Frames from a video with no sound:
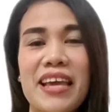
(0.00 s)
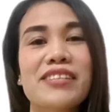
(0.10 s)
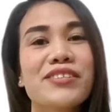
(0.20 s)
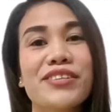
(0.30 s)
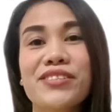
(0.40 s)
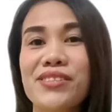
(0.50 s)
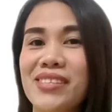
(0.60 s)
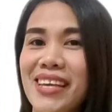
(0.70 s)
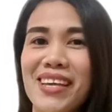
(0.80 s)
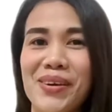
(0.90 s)
It's good to
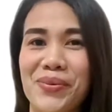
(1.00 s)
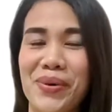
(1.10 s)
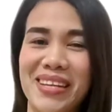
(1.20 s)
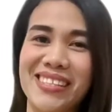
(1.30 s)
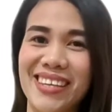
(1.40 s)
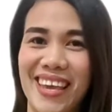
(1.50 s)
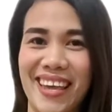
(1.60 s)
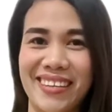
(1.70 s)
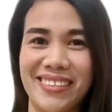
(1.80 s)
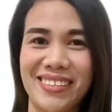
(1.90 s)
see you once
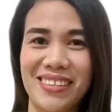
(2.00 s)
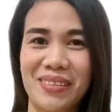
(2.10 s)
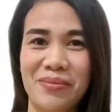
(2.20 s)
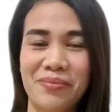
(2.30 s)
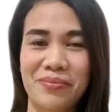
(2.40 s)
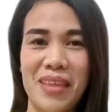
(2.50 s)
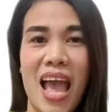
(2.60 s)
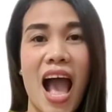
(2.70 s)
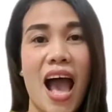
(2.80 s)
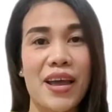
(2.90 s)
again.
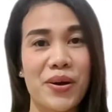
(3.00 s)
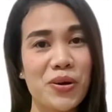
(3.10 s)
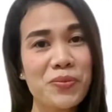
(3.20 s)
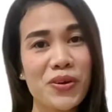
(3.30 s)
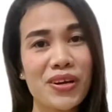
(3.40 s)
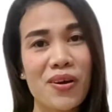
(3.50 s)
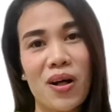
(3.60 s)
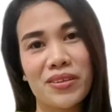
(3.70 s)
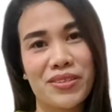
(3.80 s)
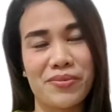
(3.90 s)
I hope you are
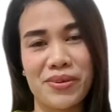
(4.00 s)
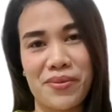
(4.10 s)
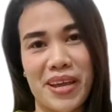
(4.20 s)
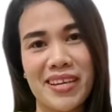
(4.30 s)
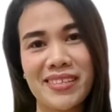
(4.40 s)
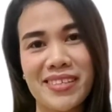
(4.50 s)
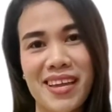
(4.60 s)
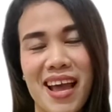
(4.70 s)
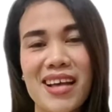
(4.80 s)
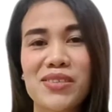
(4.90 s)
all doing great
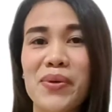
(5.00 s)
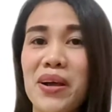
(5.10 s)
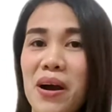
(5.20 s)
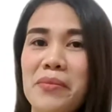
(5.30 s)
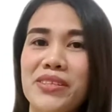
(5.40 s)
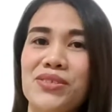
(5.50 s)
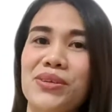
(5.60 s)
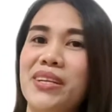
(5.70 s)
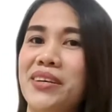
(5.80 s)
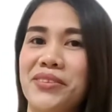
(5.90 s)
as we come
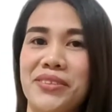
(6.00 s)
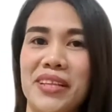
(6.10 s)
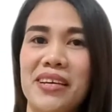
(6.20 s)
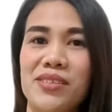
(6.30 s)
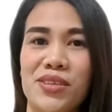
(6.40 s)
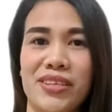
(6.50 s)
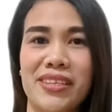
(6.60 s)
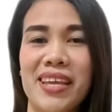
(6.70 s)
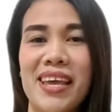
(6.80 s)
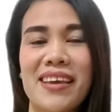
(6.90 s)
into another
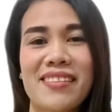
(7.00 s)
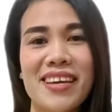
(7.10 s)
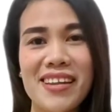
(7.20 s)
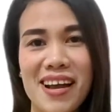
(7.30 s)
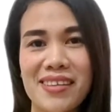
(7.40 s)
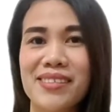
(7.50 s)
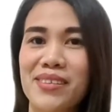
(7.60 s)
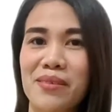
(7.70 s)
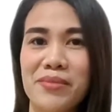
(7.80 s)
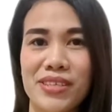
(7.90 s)
lesson that has
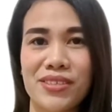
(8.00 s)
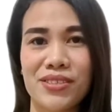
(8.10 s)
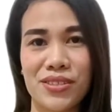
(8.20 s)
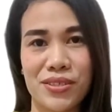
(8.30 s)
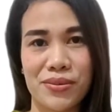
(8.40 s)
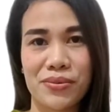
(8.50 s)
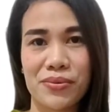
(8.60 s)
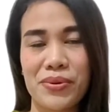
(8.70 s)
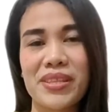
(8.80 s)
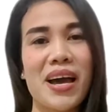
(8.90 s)
something to do
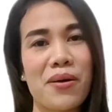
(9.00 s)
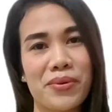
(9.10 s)
with